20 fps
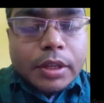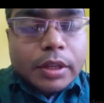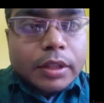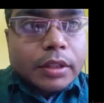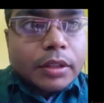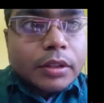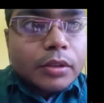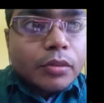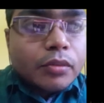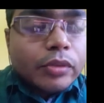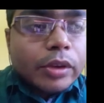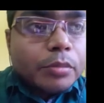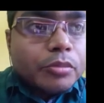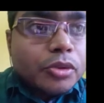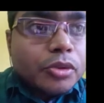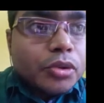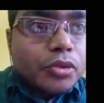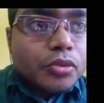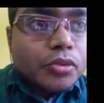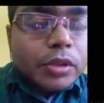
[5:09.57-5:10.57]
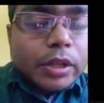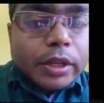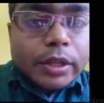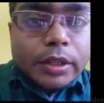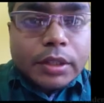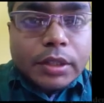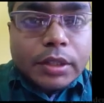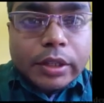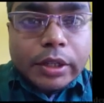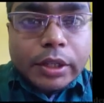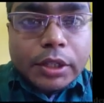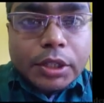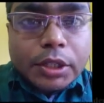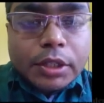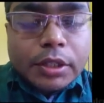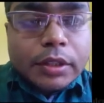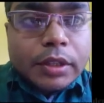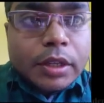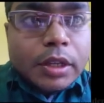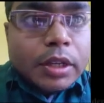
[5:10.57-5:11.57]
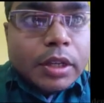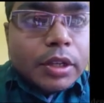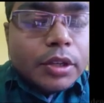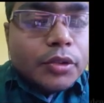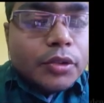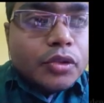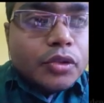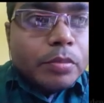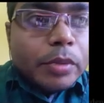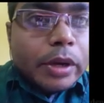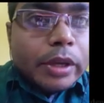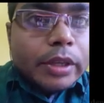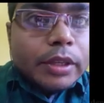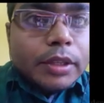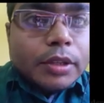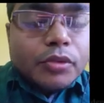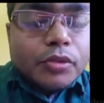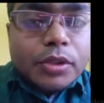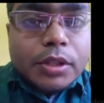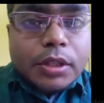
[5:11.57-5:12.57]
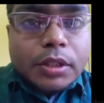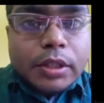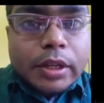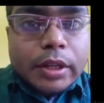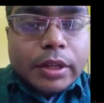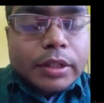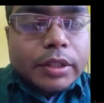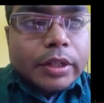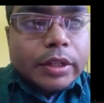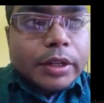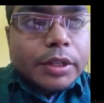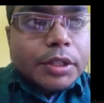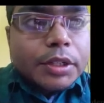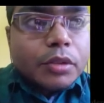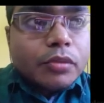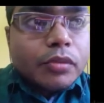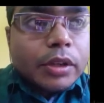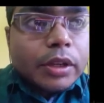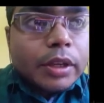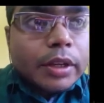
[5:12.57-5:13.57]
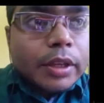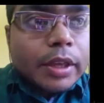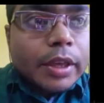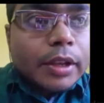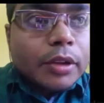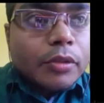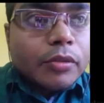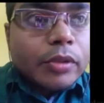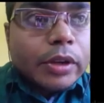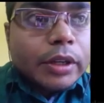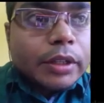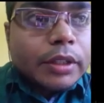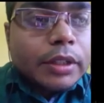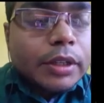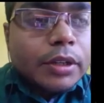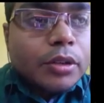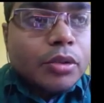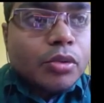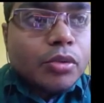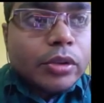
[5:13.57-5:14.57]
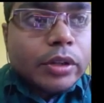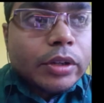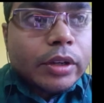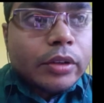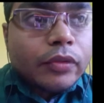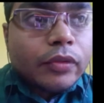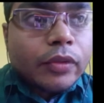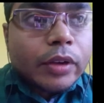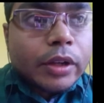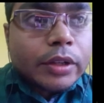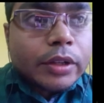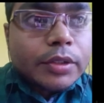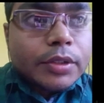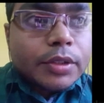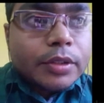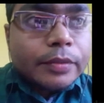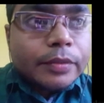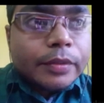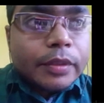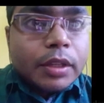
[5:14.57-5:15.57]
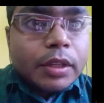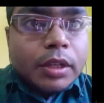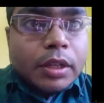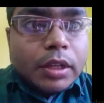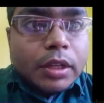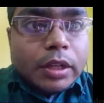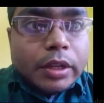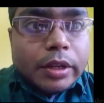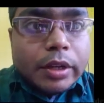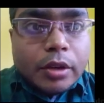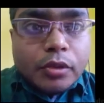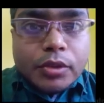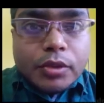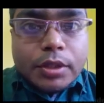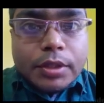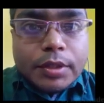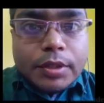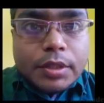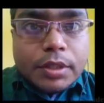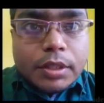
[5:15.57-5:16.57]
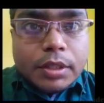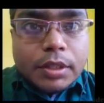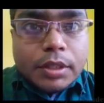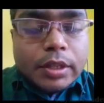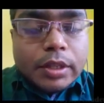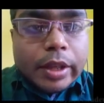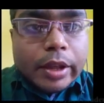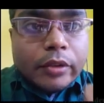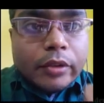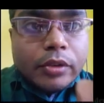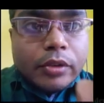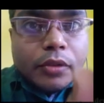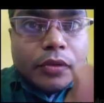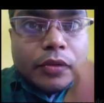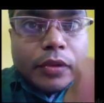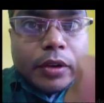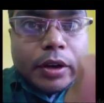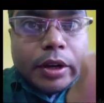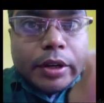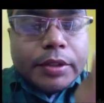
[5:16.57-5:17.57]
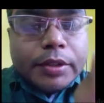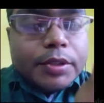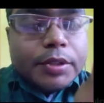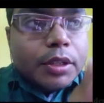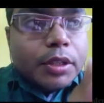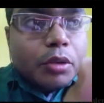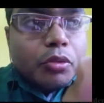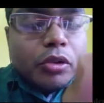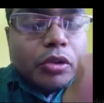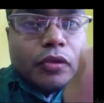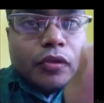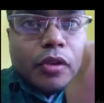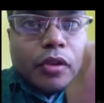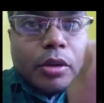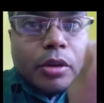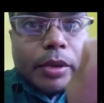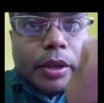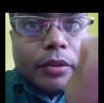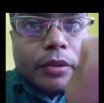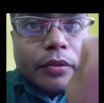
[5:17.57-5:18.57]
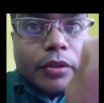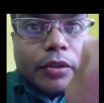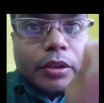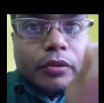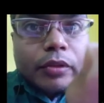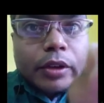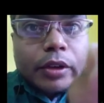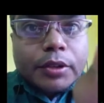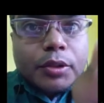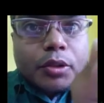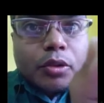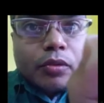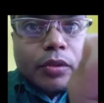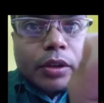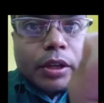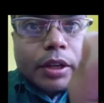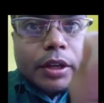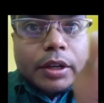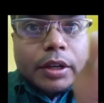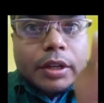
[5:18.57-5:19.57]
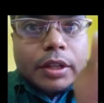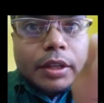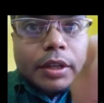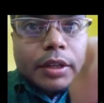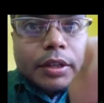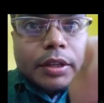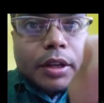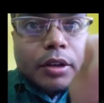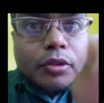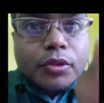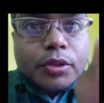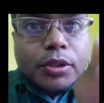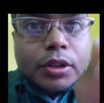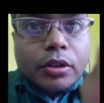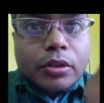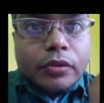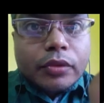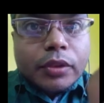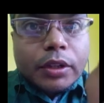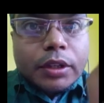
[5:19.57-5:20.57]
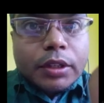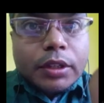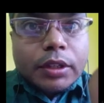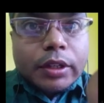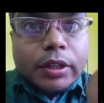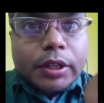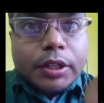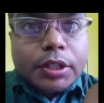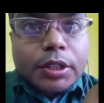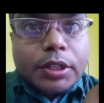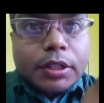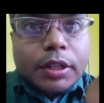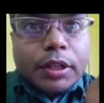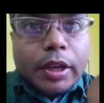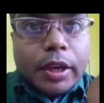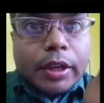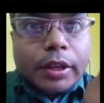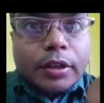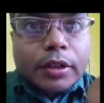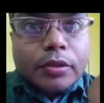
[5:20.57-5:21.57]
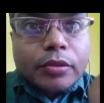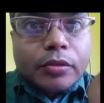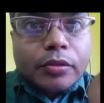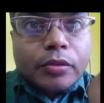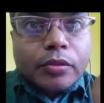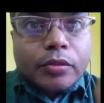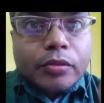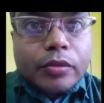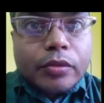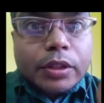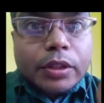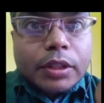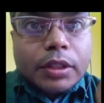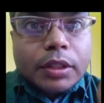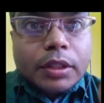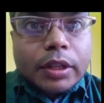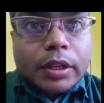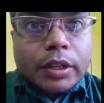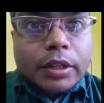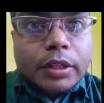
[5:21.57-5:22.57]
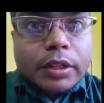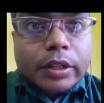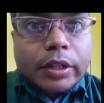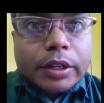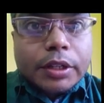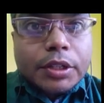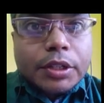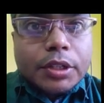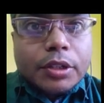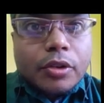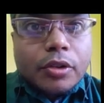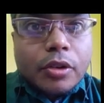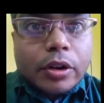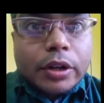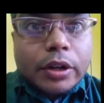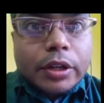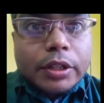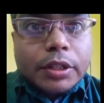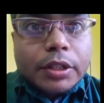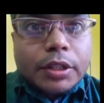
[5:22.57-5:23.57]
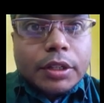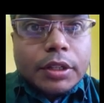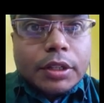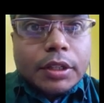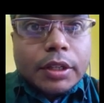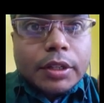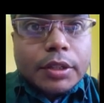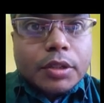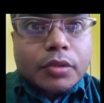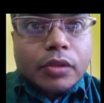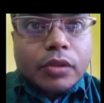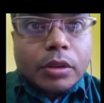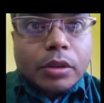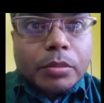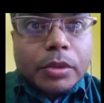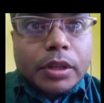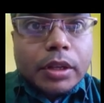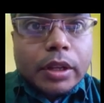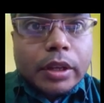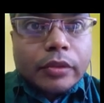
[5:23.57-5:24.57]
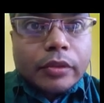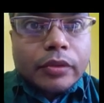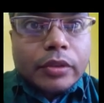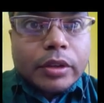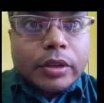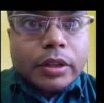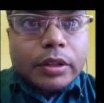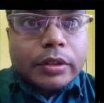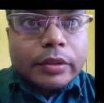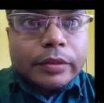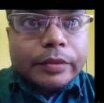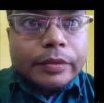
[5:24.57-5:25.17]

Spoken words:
then we have to do the integration. So by using the integration, we can calculate the total flux. Now, since electric field is uniform everywhere, so we can take it outside of the integration, and within the integration only ds will be left, right?